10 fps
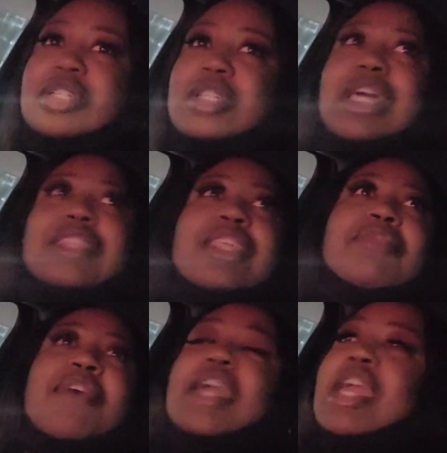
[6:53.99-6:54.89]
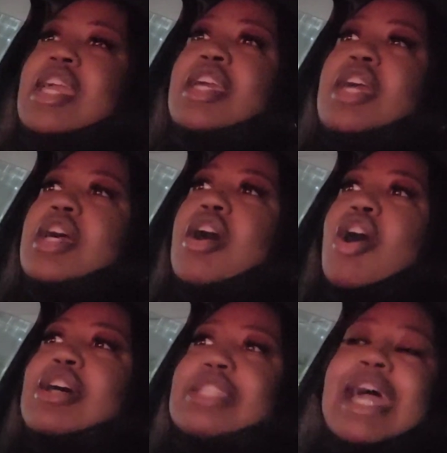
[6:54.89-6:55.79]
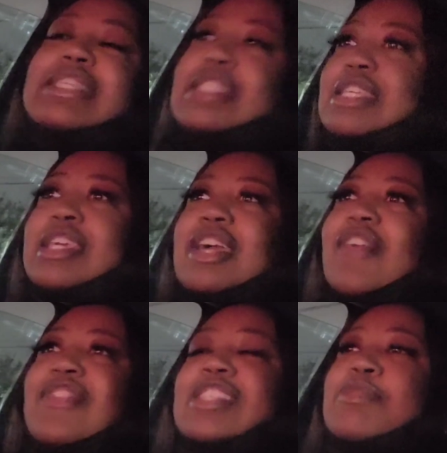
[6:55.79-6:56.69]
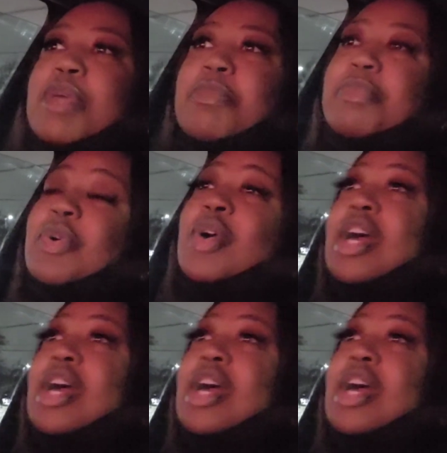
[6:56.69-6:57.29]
Like, the fucking audacity of these people.